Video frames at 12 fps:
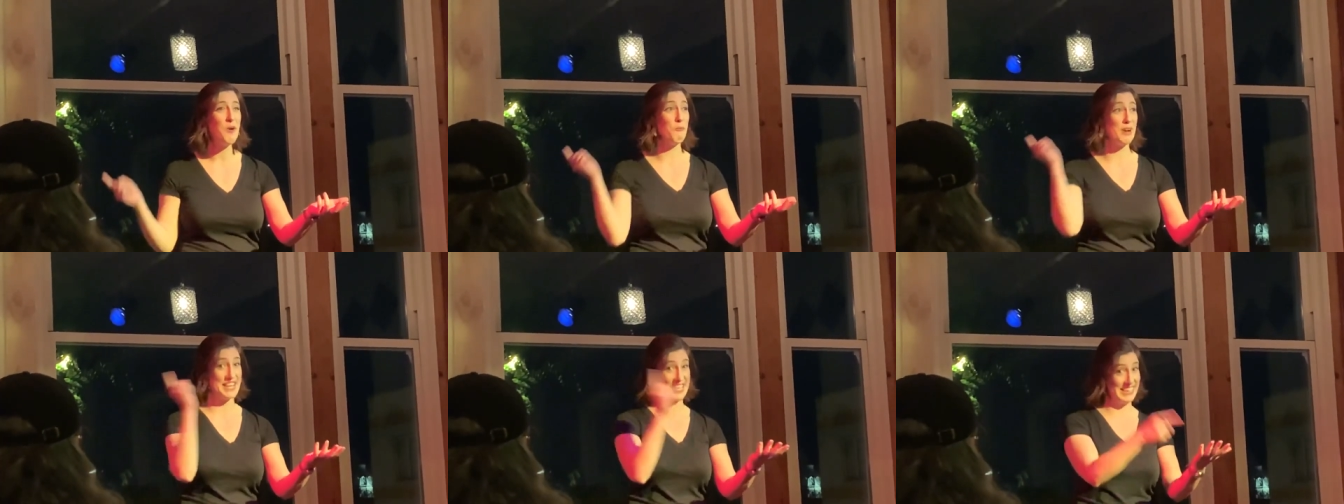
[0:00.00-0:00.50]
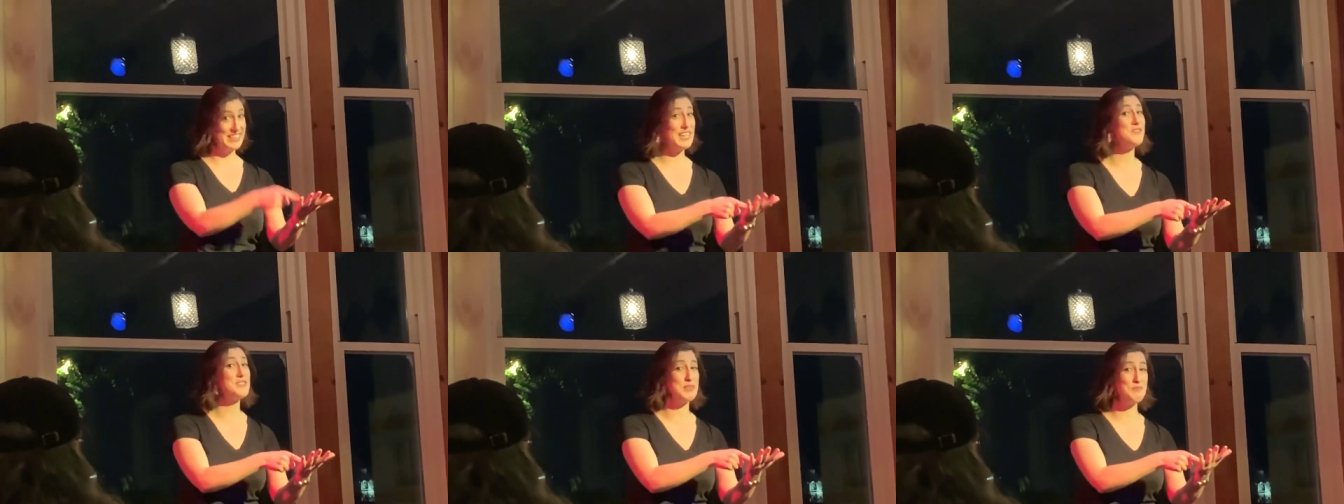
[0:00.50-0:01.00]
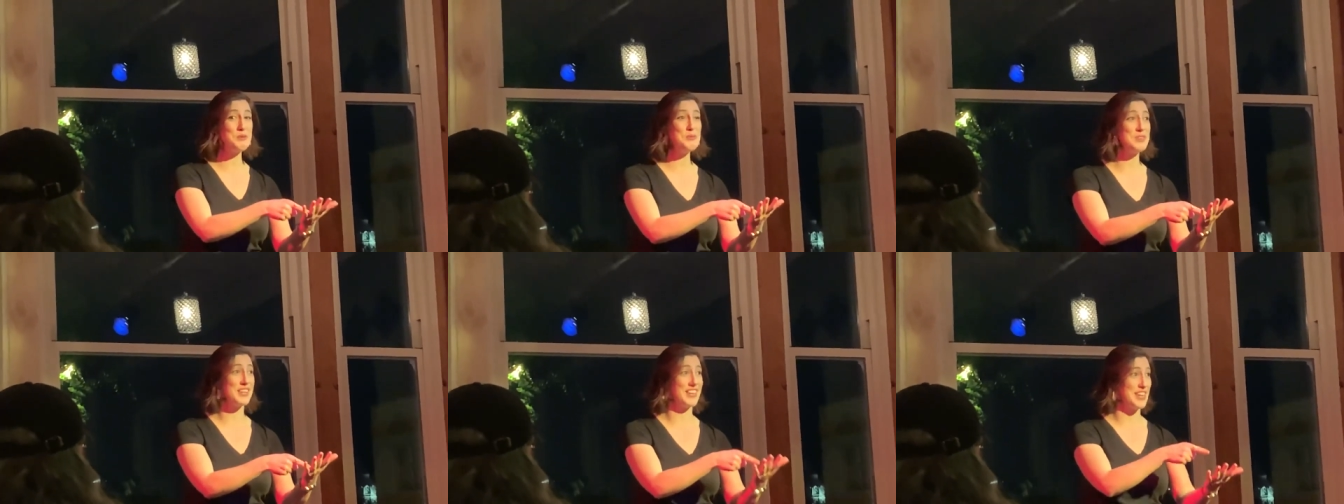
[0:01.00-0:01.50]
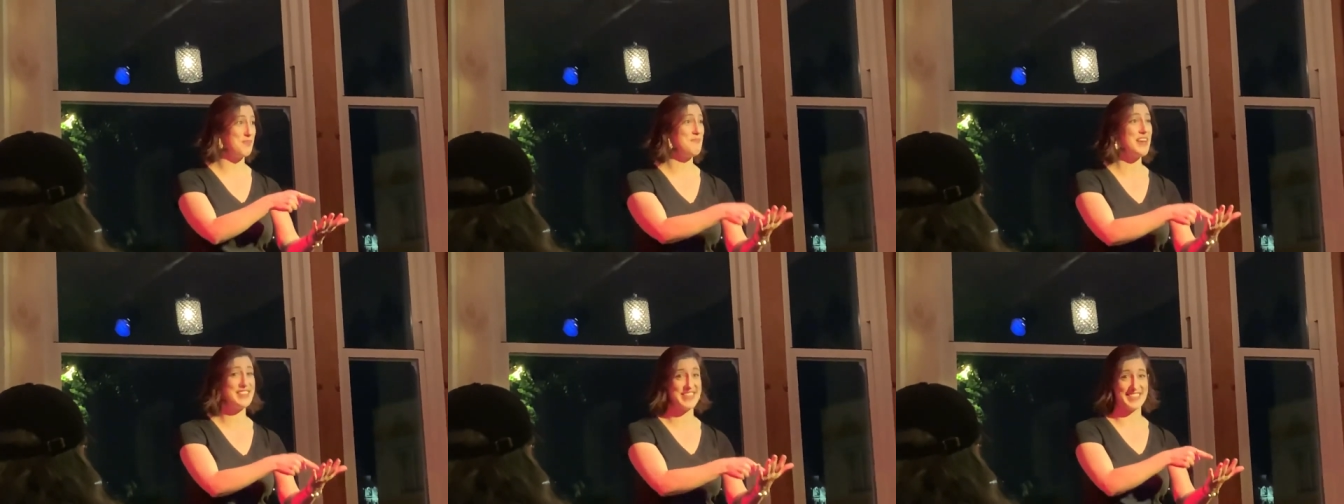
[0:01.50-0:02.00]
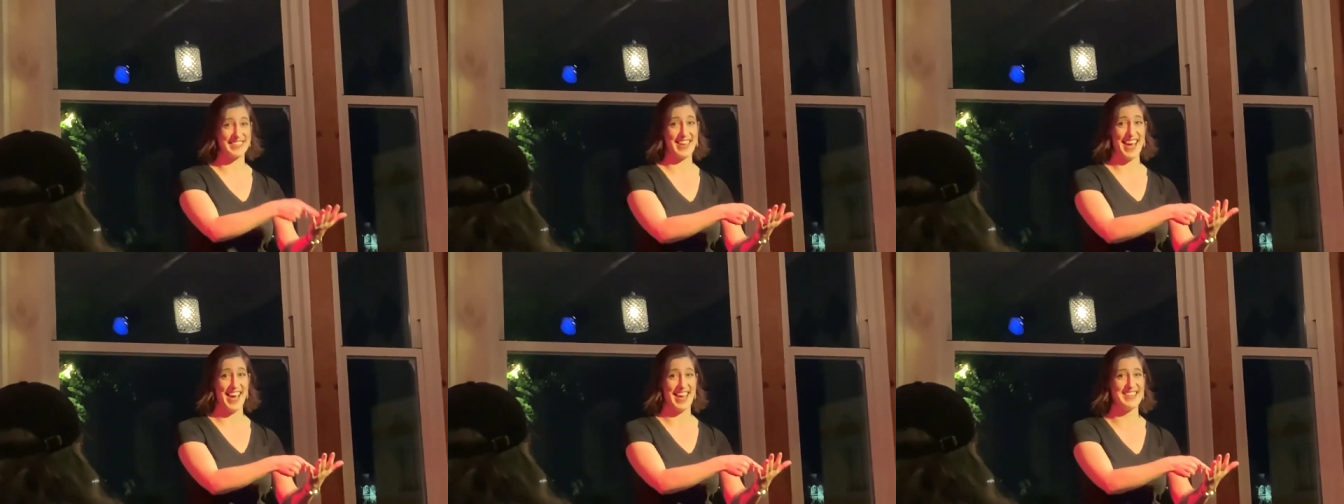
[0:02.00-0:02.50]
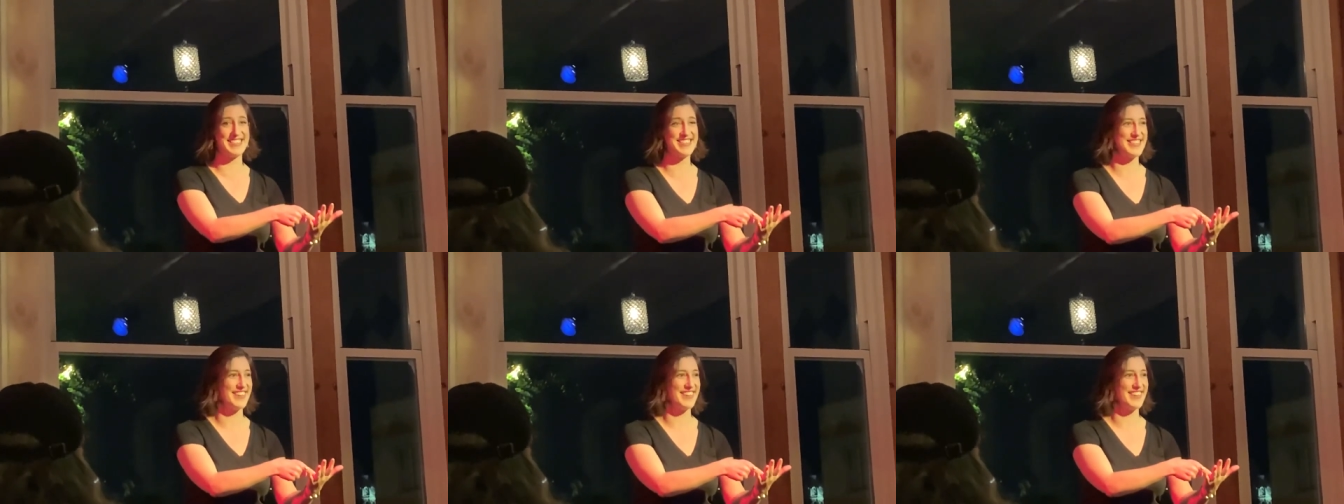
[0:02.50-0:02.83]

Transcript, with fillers: when he lived in Munich. He met these guys.